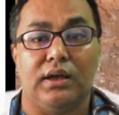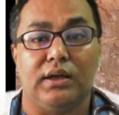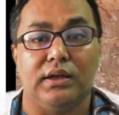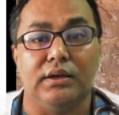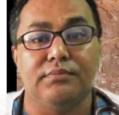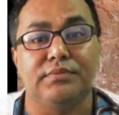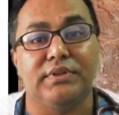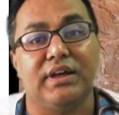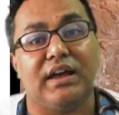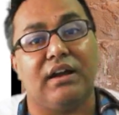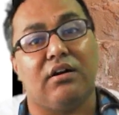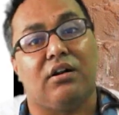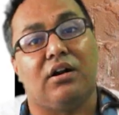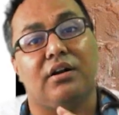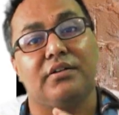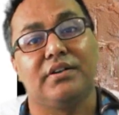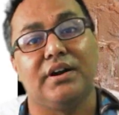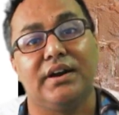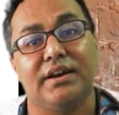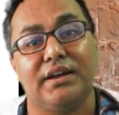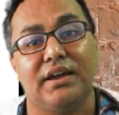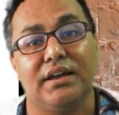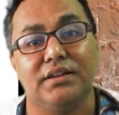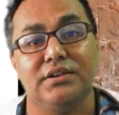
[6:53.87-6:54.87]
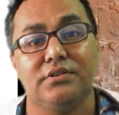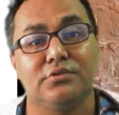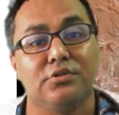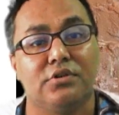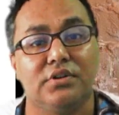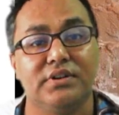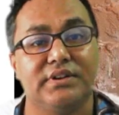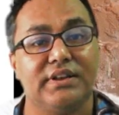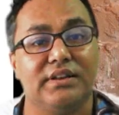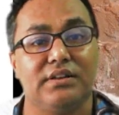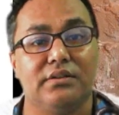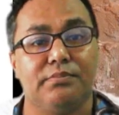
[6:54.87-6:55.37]
If they are 100 kg,
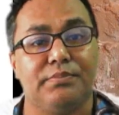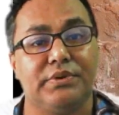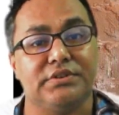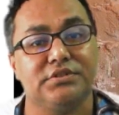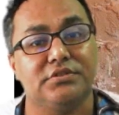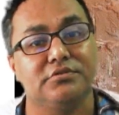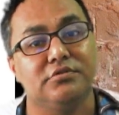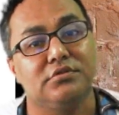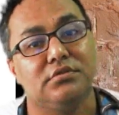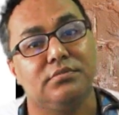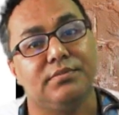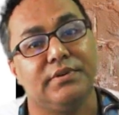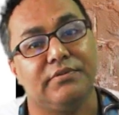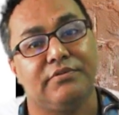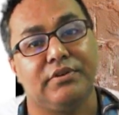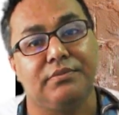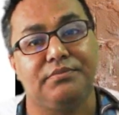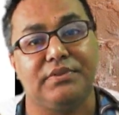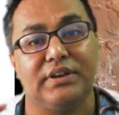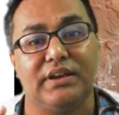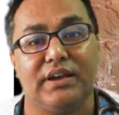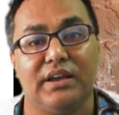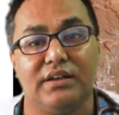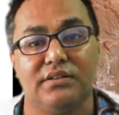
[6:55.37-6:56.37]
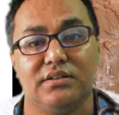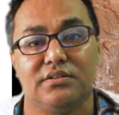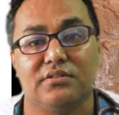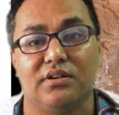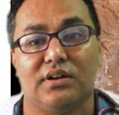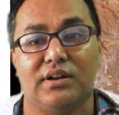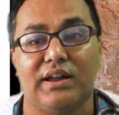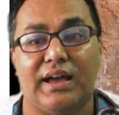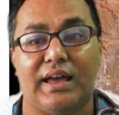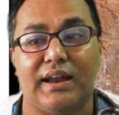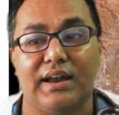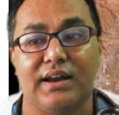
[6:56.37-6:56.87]
don't tell the patient you will be 50 kg
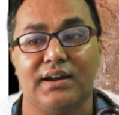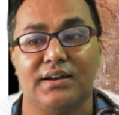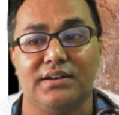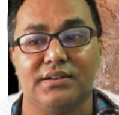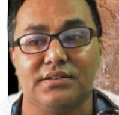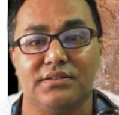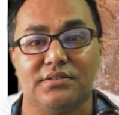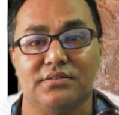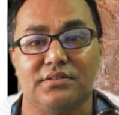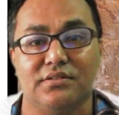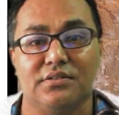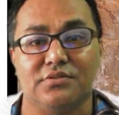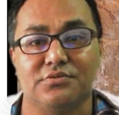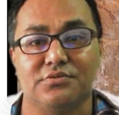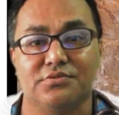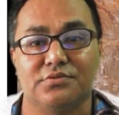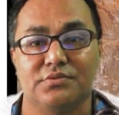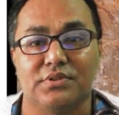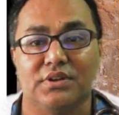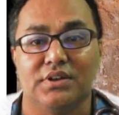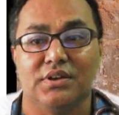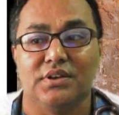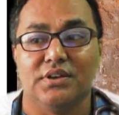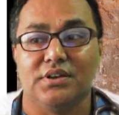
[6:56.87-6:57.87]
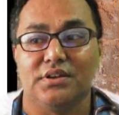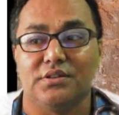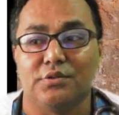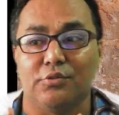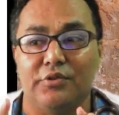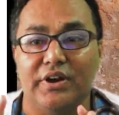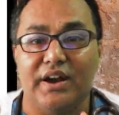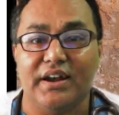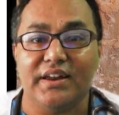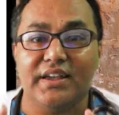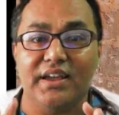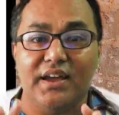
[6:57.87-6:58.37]
directly. The
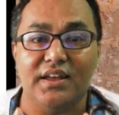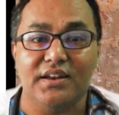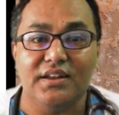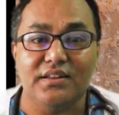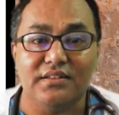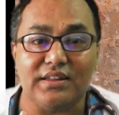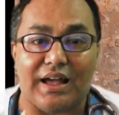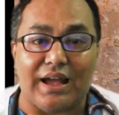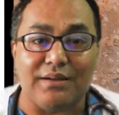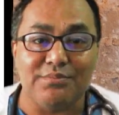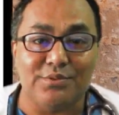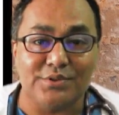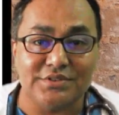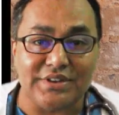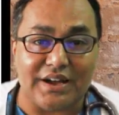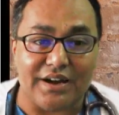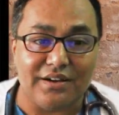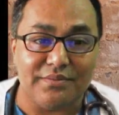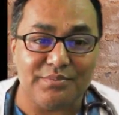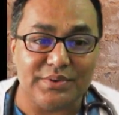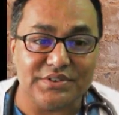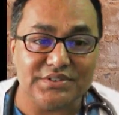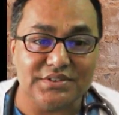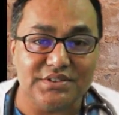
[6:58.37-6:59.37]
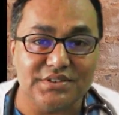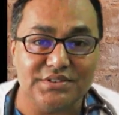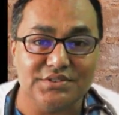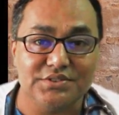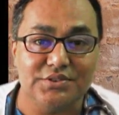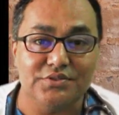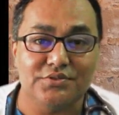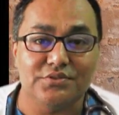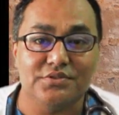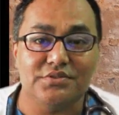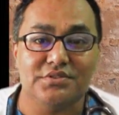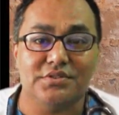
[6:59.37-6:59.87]
weight gain in the hypothyroid patient is
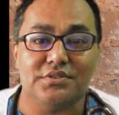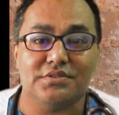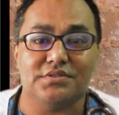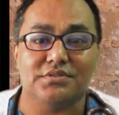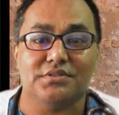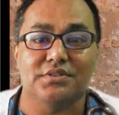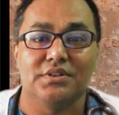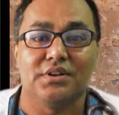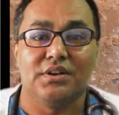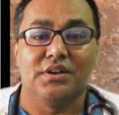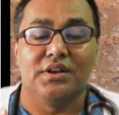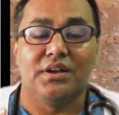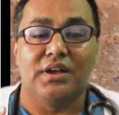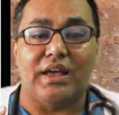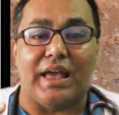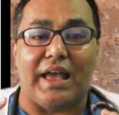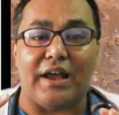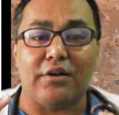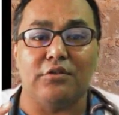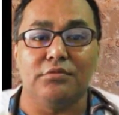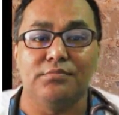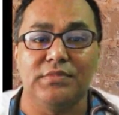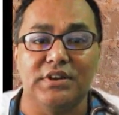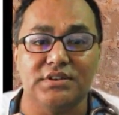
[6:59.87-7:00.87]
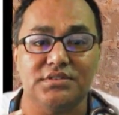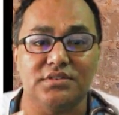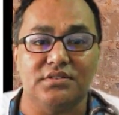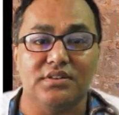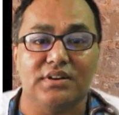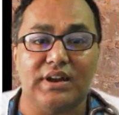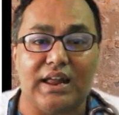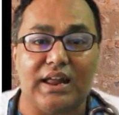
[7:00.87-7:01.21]
due to the accumulation of